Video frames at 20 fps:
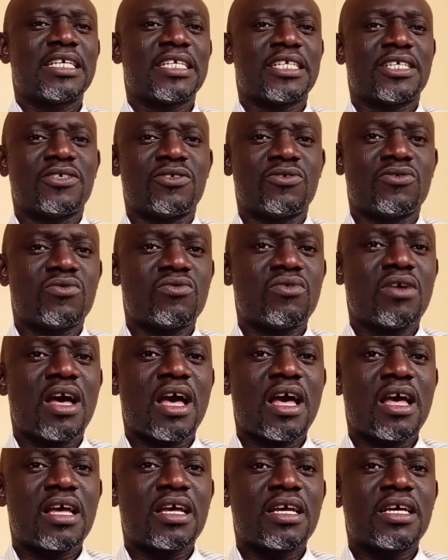
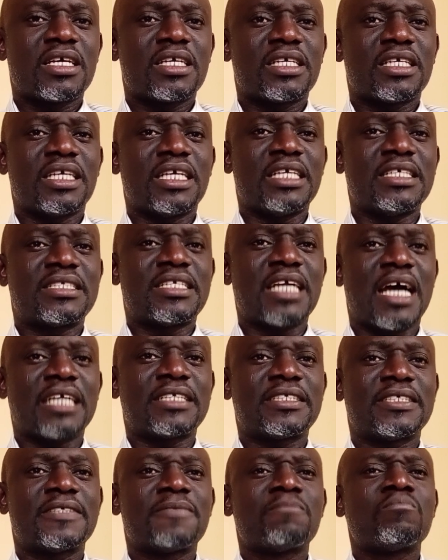is
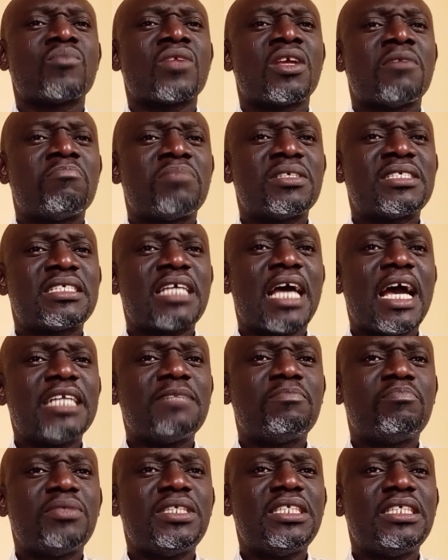that
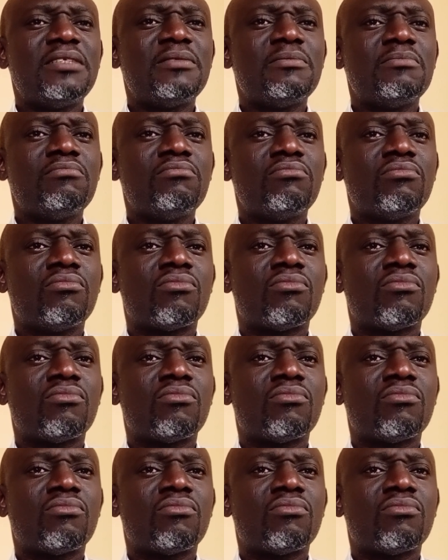besides being